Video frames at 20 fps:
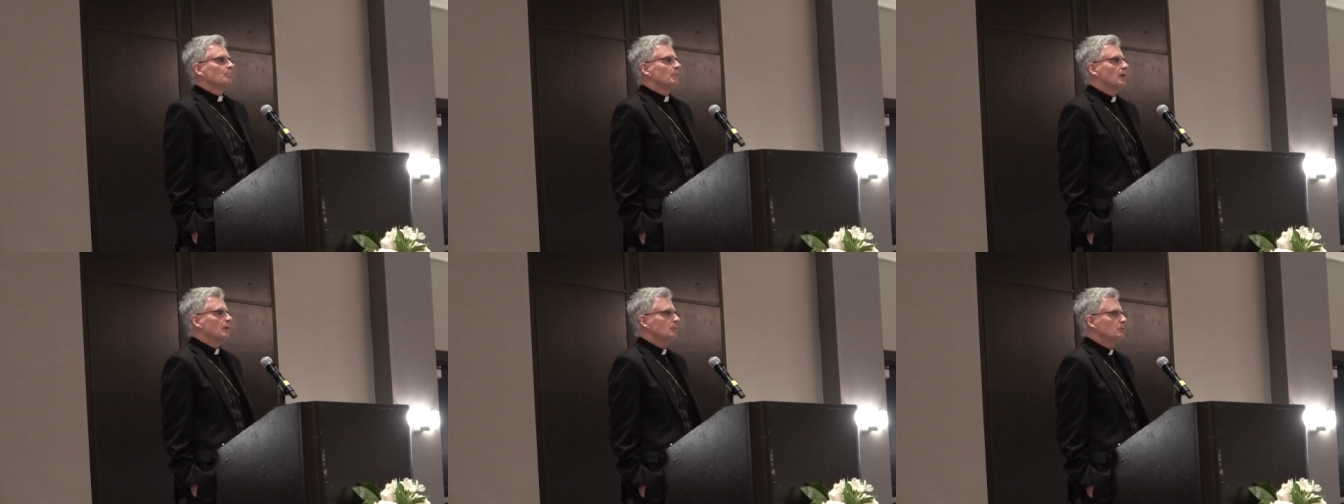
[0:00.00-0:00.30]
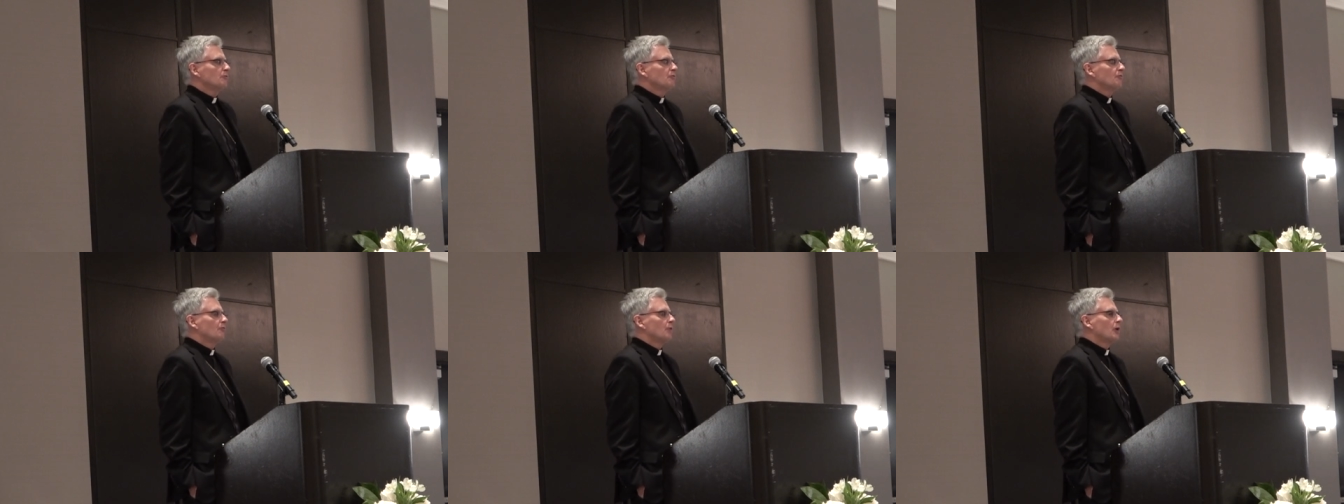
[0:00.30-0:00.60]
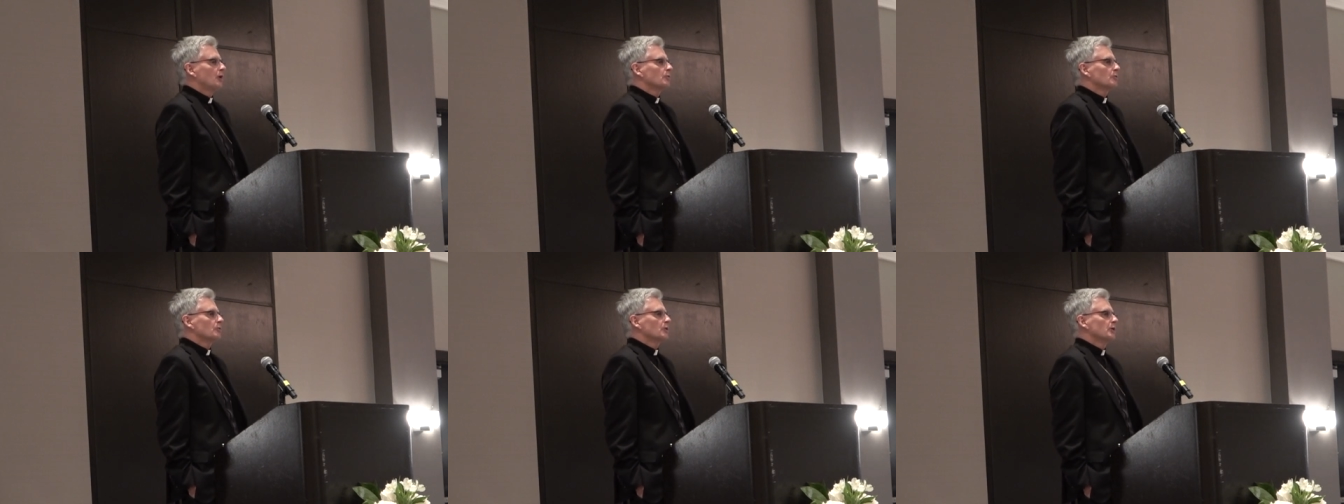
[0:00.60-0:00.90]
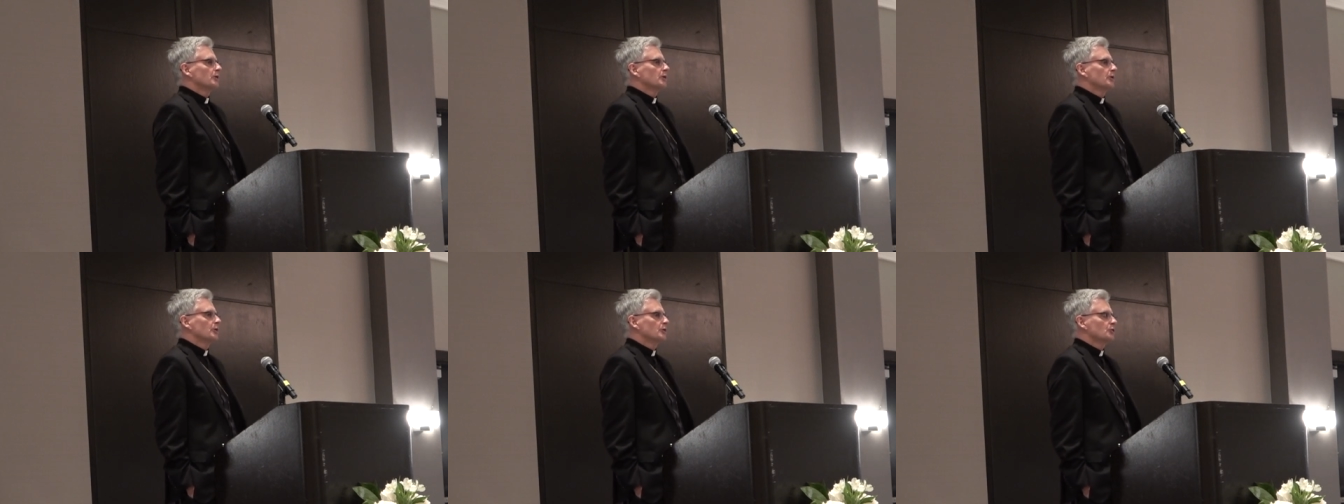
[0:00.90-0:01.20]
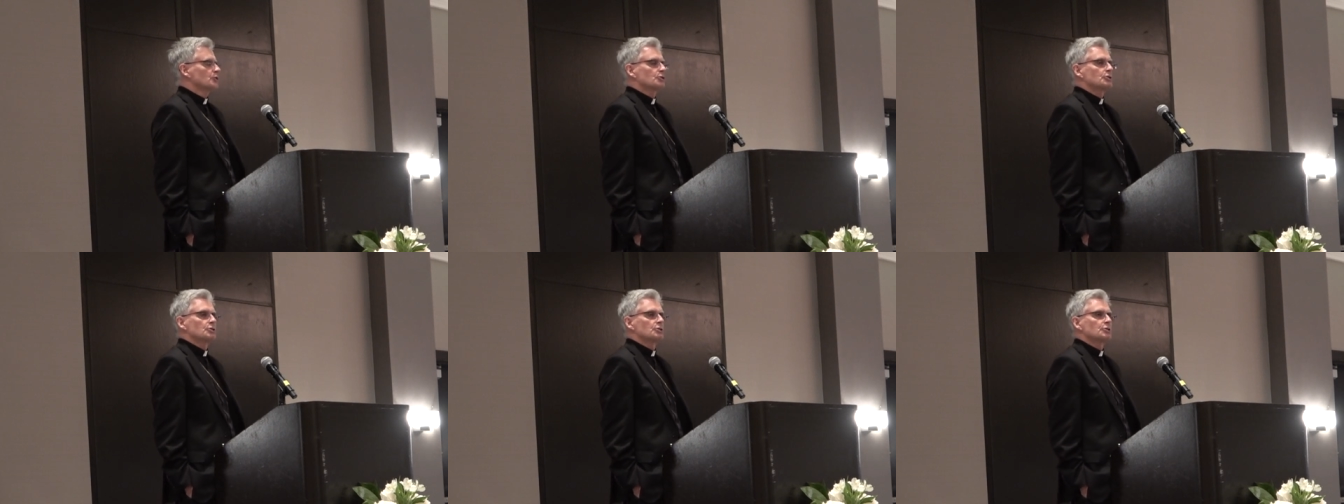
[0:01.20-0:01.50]
Maybe father had
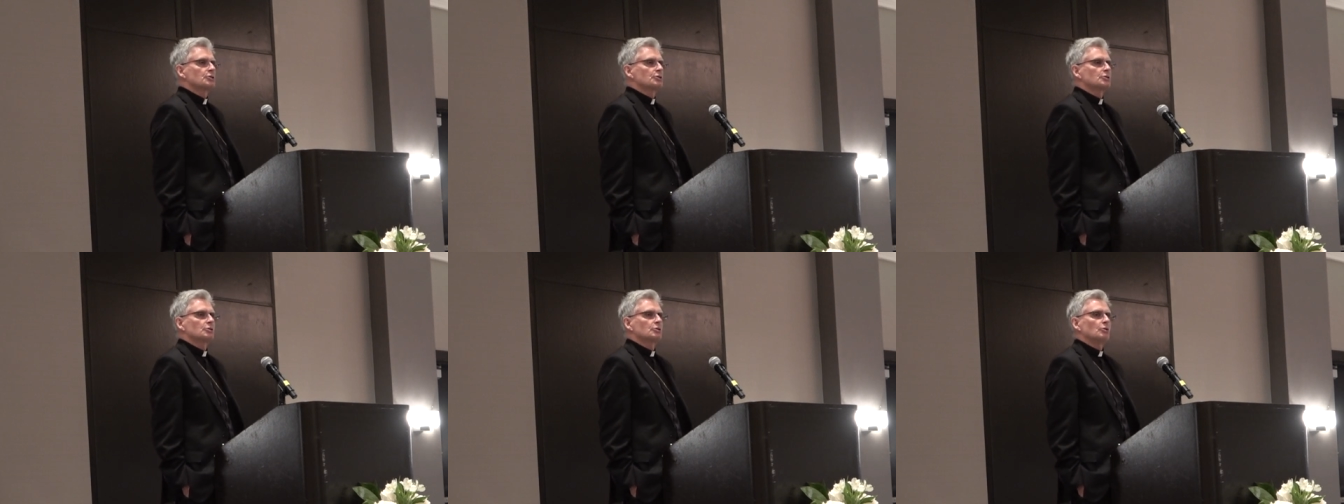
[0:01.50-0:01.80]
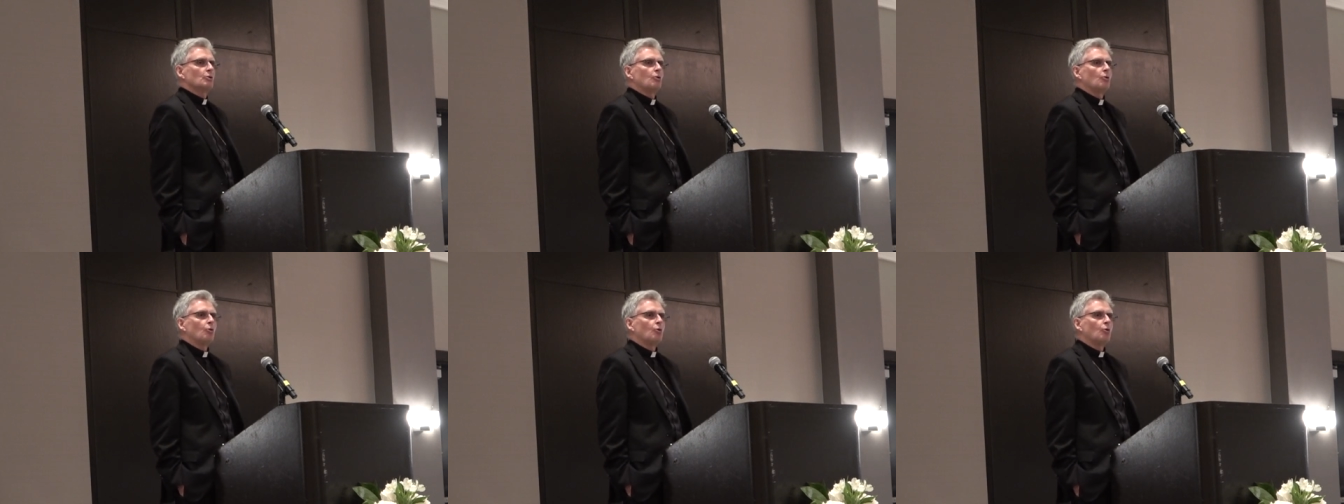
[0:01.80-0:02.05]
hitched his